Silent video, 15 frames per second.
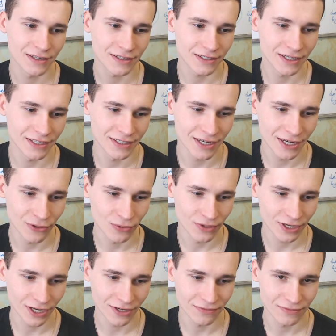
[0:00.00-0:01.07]
Right now we
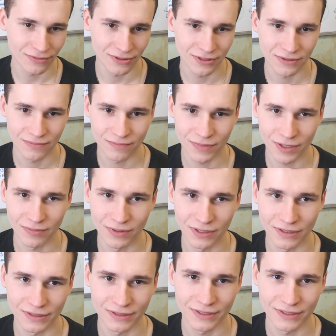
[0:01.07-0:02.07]
have maybe